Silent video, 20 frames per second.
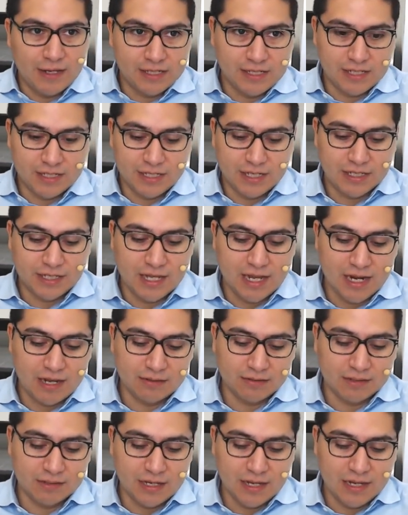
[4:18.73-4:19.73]
check that
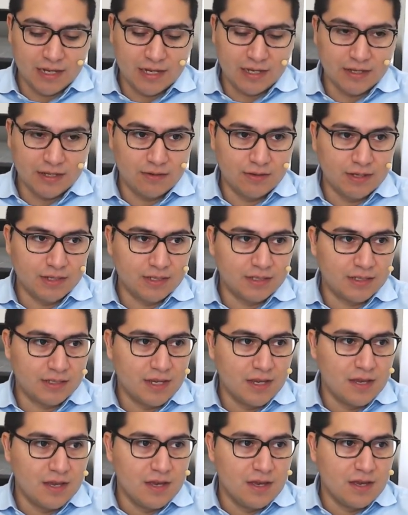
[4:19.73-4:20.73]
out. U.S.
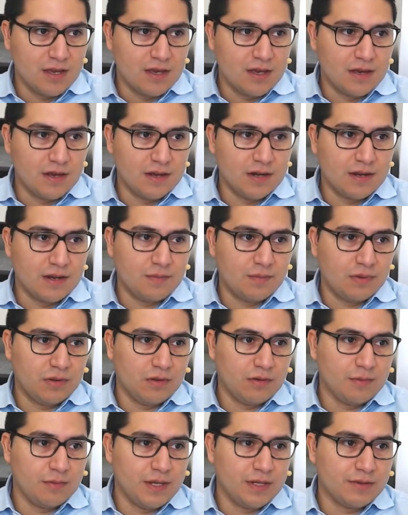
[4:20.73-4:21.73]

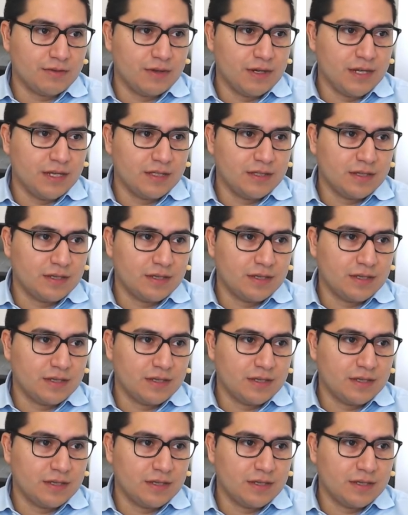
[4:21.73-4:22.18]
unemployment rate.